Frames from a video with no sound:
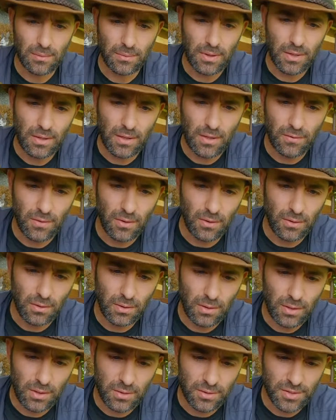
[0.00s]
going to give it a
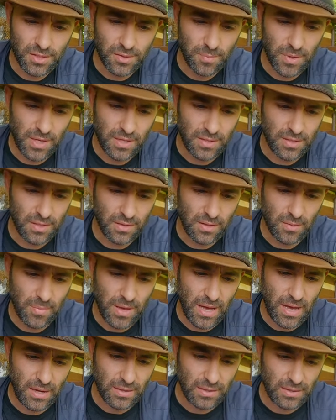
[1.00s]
little space on the
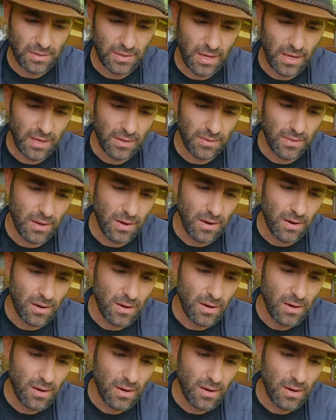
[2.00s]
back side there.